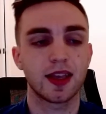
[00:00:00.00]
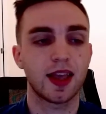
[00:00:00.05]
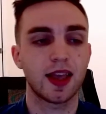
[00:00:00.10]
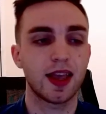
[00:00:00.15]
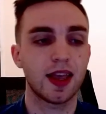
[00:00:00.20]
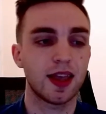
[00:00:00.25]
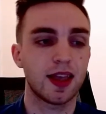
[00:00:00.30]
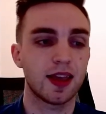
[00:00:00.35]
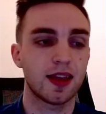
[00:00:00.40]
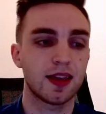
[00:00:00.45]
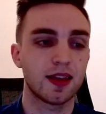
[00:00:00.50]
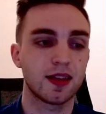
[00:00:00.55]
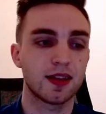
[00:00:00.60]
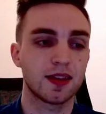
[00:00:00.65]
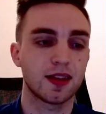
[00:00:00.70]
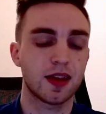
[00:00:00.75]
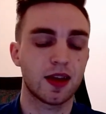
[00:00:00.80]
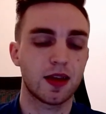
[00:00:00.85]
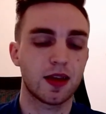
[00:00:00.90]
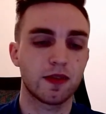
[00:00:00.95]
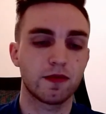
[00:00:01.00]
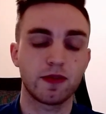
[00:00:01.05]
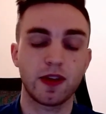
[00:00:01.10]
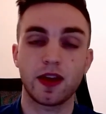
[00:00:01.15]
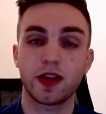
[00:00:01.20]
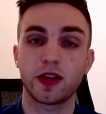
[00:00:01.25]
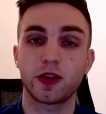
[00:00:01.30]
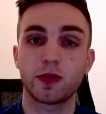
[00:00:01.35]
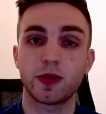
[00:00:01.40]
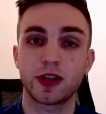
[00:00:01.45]
and
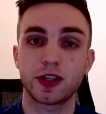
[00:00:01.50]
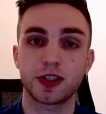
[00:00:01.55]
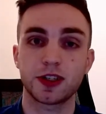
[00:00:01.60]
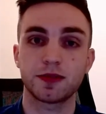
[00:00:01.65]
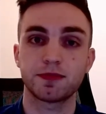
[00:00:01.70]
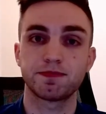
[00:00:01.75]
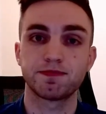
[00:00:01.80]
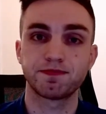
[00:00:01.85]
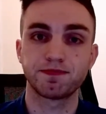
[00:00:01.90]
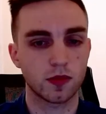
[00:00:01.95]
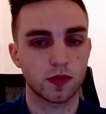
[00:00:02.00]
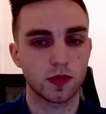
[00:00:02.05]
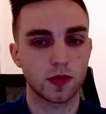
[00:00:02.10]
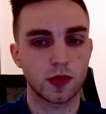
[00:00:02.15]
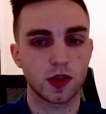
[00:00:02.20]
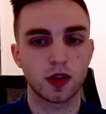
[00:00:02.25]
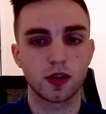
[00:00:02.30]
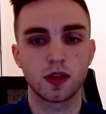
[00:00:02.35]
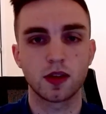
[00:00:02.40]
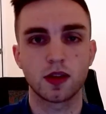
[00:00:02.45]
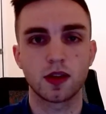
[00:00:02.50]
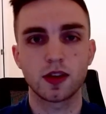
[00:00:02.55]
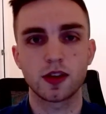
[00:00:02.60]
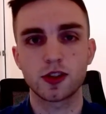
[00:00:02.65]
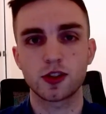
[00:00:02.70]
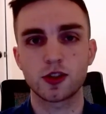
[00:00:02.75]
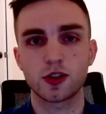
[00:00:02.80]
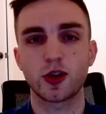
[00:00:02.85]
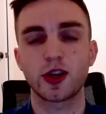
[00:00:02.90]
valuation. So